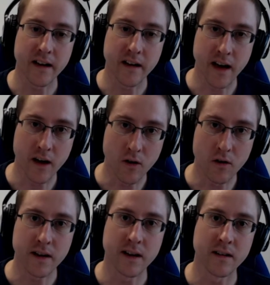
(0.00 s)
And
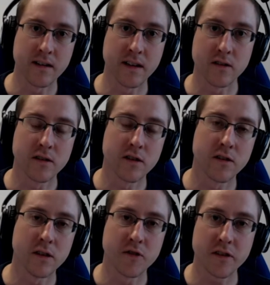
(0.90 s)
now in the
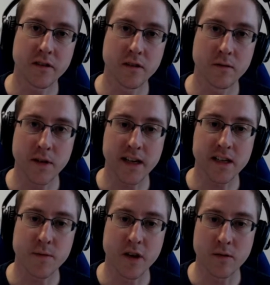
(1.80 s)
deuterium-tritium
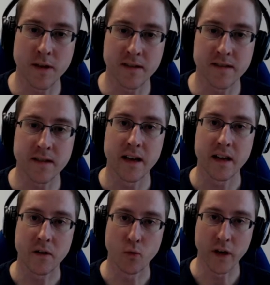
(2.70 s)
experiments,
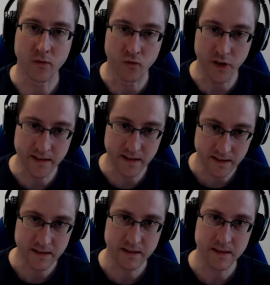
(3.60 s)
we
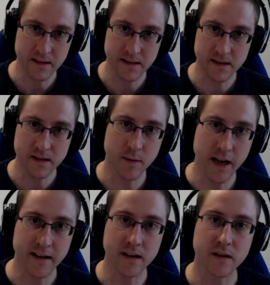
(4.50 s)
redid the
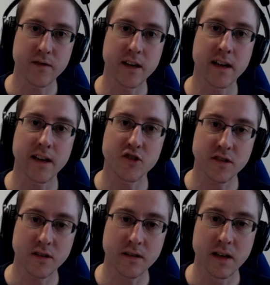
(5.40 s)
system
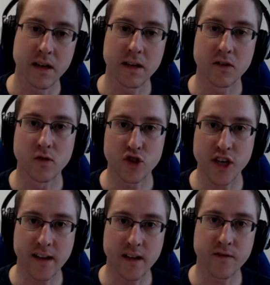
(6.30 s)
identification to
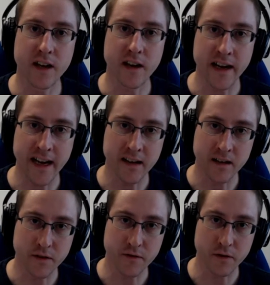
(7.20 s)
check if there are
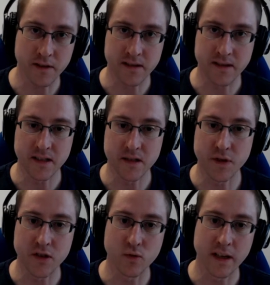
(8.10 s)
any differences
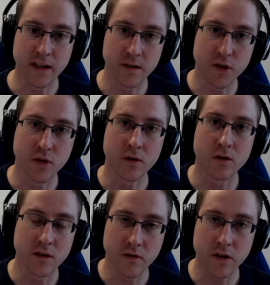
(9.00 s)
between the
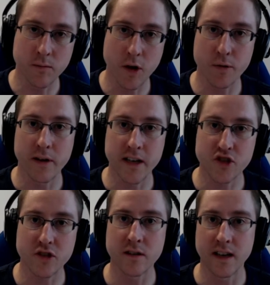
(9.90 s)
pure deuterium
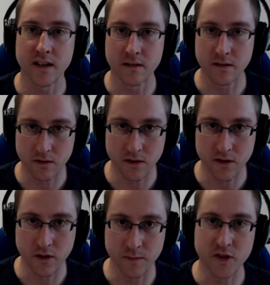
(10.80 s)
operation and
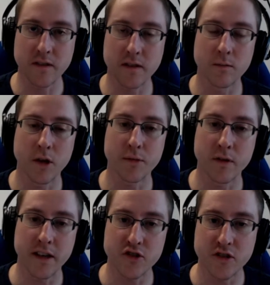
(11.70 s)
deuterium-tritium
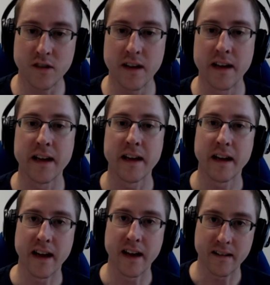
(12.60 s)
operation,
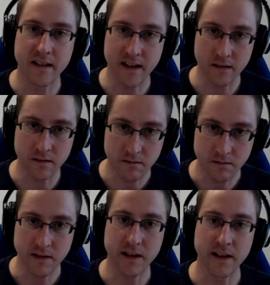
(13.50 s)
and
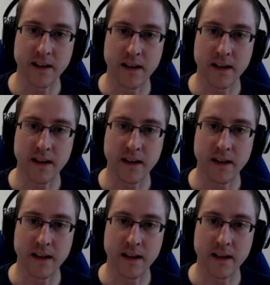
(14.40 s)
then